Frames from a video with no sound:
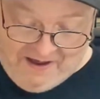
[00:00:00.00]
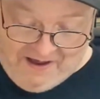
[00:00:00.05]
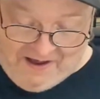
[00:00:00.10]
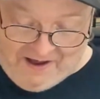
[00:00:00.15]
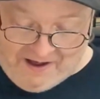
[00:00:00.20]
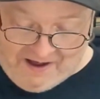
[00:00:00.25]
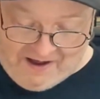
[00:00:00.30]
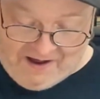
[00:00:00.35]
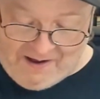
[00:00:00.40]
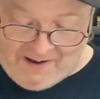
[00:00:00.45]

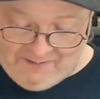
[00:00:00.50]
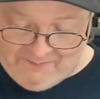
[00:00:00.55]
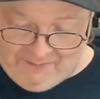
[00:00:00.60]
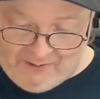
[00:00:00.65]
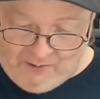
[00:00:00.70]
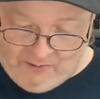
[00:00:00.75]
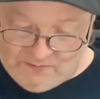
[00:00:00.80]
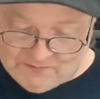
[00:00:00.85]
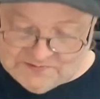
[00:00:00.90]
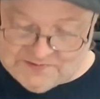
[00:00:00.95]

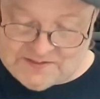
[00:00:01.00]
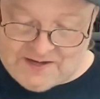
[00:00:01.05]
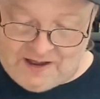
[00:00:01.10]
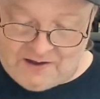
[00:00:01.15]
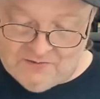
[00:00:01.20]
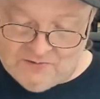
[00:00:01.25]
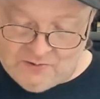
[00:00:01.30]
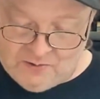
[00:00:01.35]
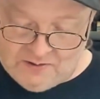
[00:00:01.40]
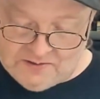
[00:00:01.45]
Old
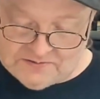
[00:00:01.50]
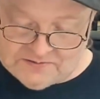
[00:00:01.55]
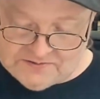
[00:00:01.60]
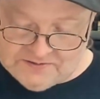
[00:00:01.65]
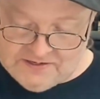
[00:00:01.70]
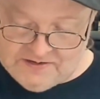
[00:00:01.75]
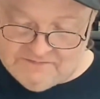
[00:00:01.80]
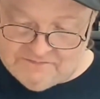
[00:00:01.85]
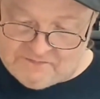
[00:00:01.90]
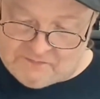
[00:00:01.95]
style Lori
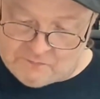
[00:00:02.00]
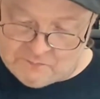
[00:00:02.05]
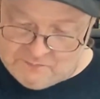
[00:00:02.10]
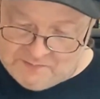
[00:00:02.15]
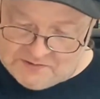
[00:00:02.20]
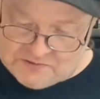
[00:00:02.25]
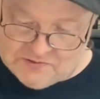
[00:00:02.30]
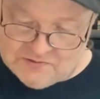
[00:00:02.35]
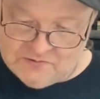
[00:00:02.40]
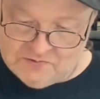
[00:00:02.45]
sleeve,
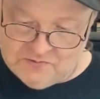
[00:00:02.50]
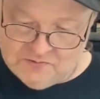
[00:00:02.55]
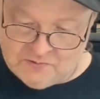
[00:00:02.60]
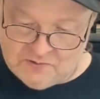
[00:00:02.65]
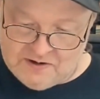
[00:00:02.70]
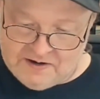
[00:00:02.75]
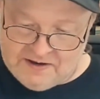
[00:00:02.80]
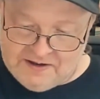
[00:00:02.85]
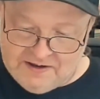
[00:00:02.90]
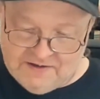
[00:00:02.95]
original
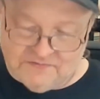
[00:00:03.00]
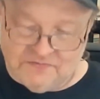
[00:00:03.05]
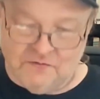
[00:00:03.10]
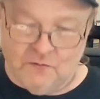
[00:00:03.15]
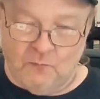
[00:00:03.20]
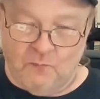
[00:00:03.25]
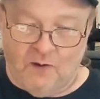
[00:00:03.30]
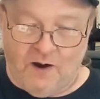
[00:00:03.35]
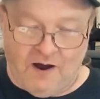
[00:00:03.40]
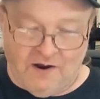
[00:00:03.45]
Lori hit, The
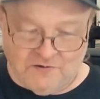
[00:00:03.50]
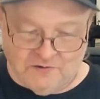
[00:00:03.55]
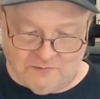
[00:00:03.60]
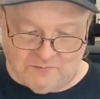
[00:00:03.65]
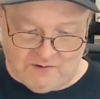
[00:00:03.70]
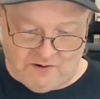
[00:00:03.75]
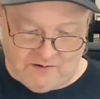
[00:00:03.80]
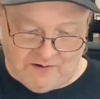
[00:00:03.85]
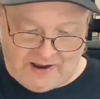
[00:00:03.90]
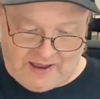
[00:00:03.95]

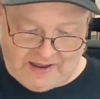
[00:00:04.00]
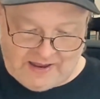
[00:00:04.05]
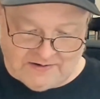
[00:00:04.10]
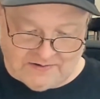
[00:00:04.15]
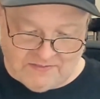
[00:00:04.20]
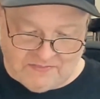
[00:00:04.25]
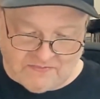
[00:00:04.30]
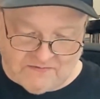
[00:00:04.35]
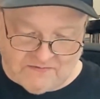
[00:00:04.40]
Wanderer and The